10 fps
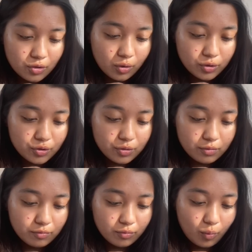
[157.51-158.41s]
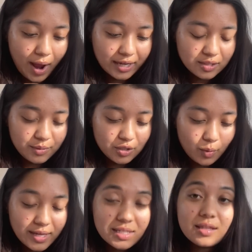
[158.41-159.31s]
Don't wax me
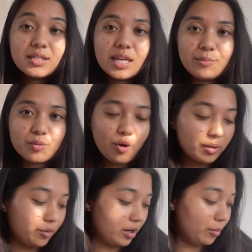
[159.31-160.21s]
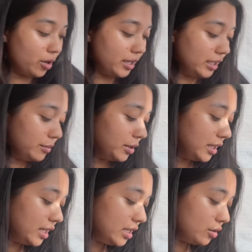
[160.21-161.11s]
twice in the same spot, and he
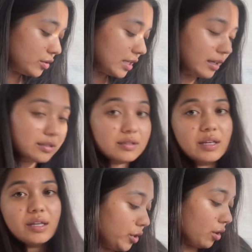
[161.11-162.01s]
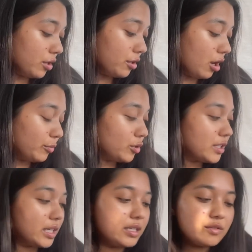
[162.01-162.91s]
knows that because like your underarm ko
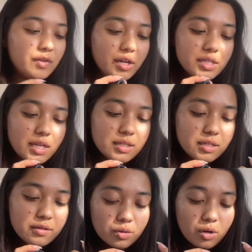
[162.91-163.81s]
skin is very sensitive.